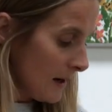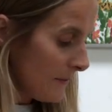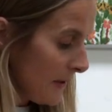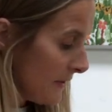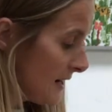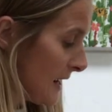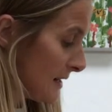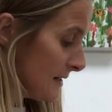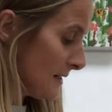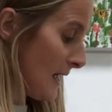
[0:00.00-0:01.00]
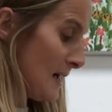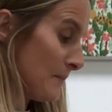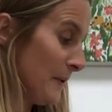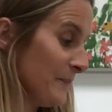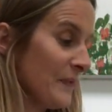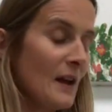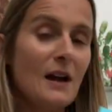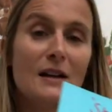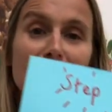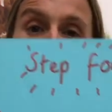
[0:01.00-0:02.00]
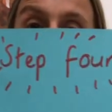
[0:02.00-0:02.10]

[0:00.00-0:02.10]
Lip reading: and then the next step is to